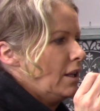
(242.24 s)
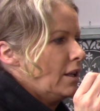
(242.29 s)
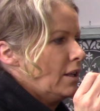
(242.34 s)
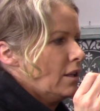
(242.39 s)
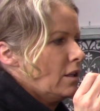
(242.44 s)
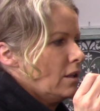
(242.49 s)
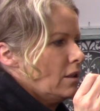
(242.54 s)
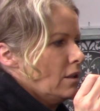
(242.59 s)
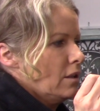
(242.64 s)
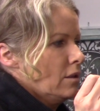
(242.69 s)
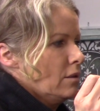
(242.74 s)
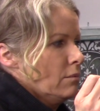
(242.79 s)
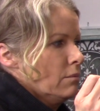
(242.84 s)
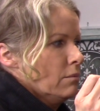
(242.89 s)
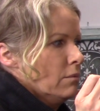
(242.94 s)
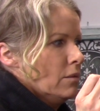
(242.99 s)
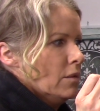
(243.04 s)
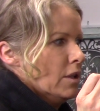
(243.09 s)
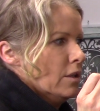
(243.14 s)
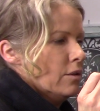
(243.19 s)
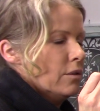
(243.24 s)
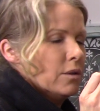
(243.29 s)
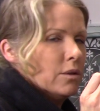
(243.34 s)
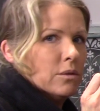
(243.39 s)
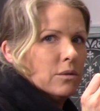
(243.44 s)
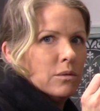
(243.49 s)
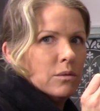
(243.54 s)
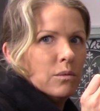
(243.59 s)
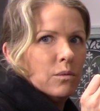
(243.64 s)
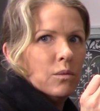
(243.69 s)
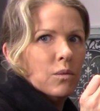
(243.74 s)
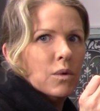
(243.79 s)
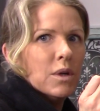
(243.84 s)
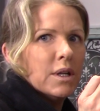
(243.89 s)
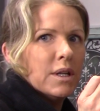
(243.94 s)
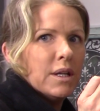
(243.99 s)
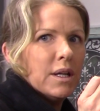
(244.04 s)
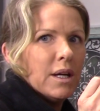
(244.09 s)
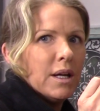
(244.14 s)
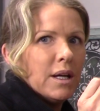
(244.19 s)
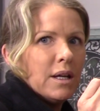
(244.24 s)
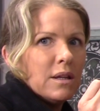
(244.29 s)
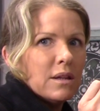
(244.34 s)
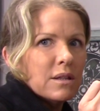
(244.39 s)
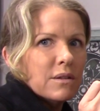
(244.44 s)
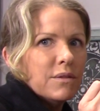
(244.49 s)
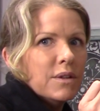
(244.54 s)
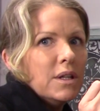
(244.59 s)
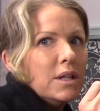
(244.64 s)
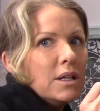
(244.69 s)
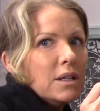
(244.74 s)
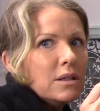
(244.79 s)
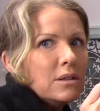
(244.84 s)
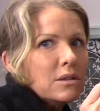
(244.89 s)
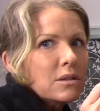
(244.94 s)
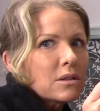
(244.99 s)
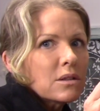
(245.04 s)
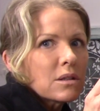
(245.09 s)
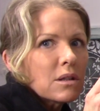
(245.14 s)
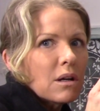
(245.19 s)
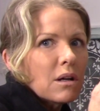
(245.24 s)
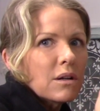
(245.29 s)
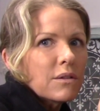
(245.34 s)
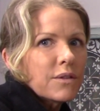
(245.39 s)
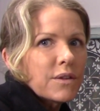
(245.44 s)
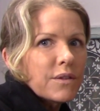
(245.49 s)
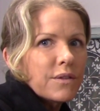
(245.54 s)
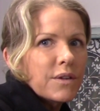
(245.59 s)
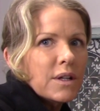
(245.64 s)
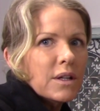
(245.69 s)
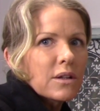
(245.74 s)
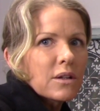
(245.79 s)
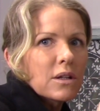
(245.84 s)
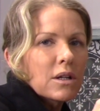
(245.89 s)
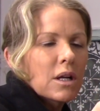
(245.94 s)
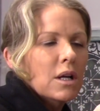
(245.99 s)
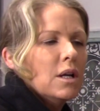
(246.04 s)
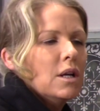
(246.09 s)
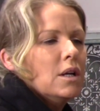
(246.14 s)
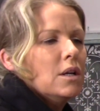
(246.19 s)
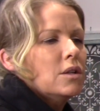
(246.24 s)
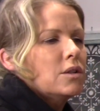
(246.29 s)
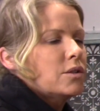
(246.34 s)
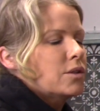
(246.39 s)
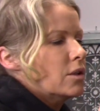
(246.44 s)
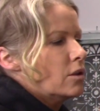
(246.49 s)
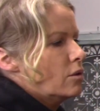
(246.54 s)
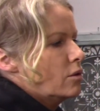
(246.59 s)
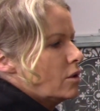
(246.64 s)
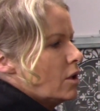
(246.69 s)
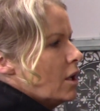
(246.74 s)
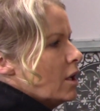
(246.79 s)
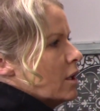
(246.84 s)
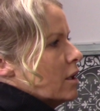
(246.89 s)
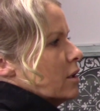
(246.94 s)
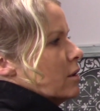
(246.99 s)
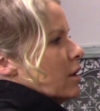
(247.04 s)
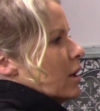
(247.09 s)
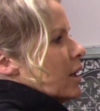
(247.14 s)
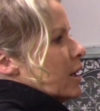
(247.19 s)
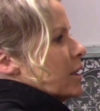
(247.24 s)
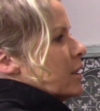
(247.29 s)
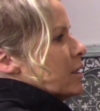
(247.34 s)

like, I don't know, 1/8 of an inch off of here. So I